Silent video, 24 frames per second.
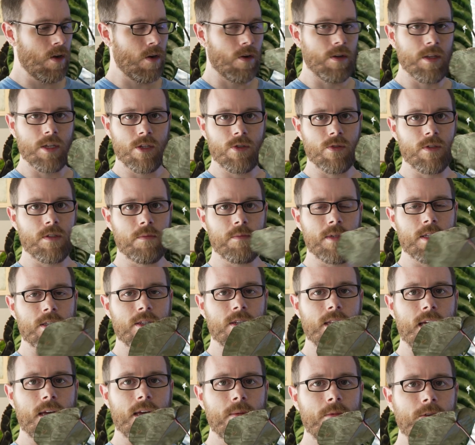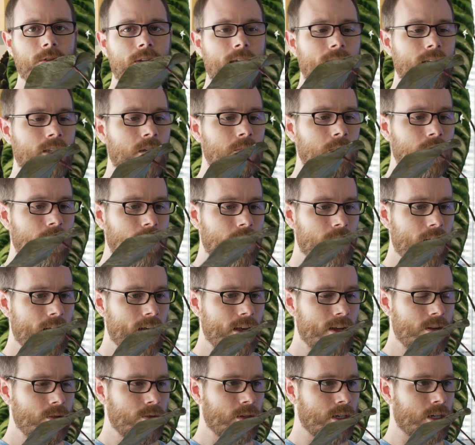or this was mislabeled as a
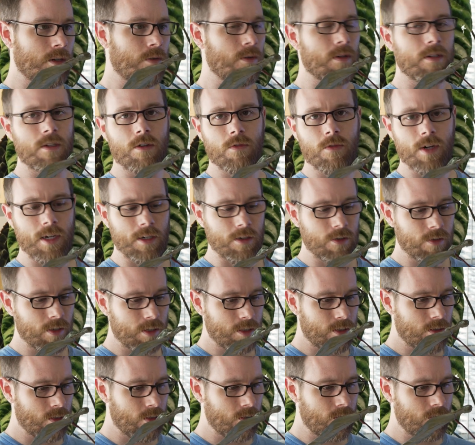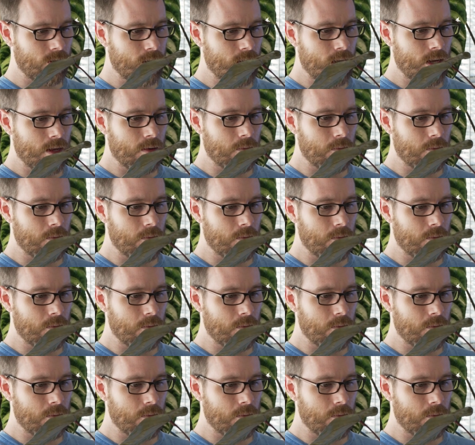Michelle when it was a red crystal,